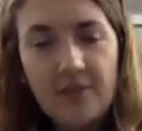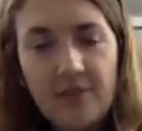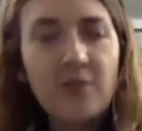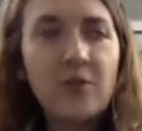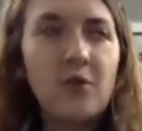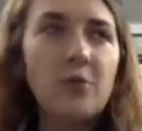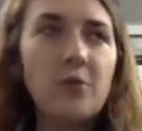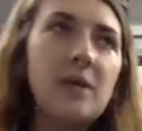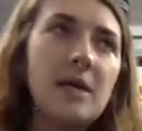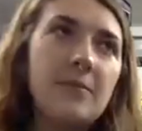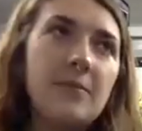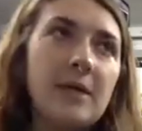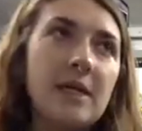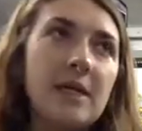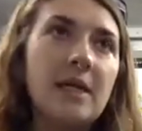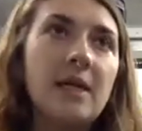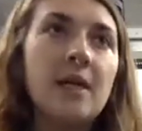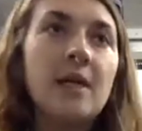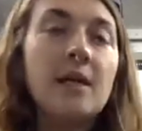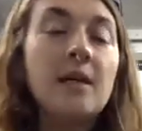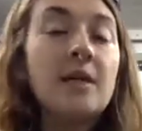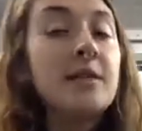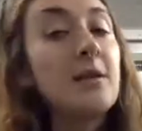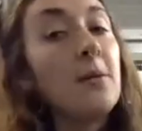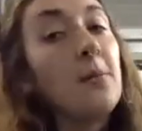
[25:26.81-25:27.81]
So maybe
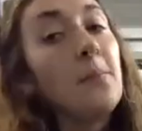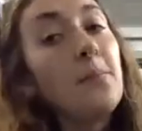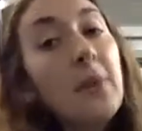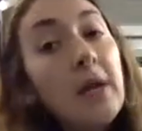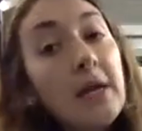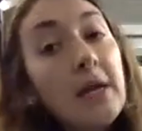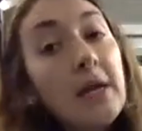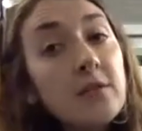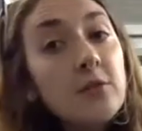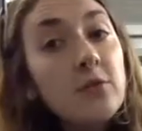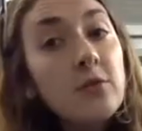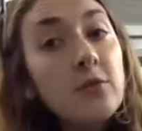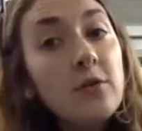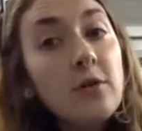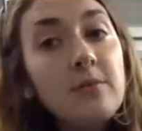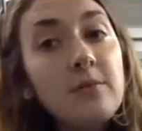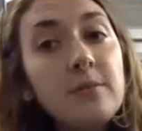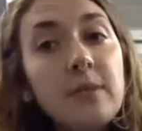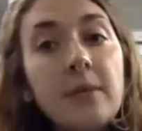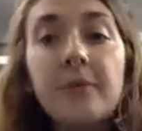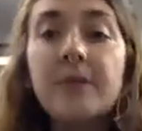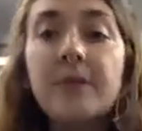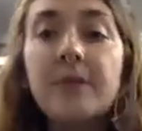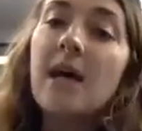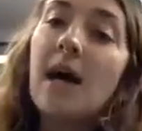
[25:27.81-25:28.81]
some basil,
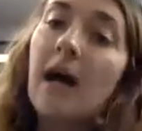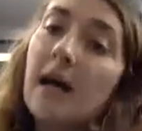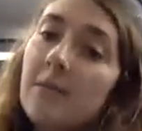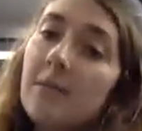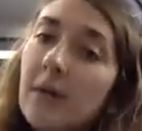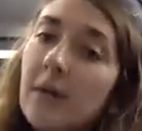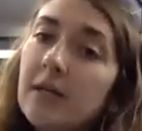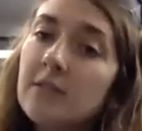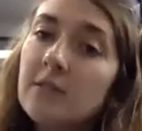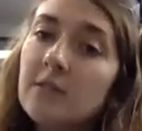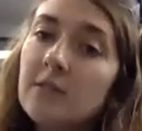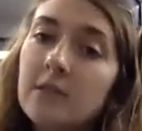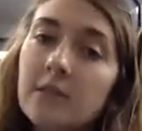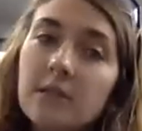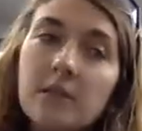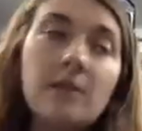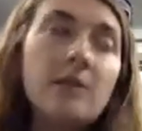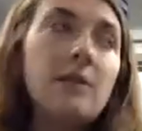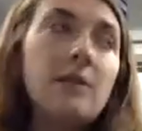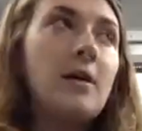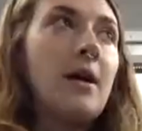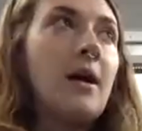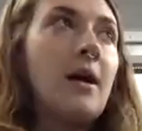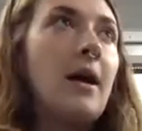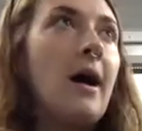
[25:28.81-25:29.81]
maybe Thai basil.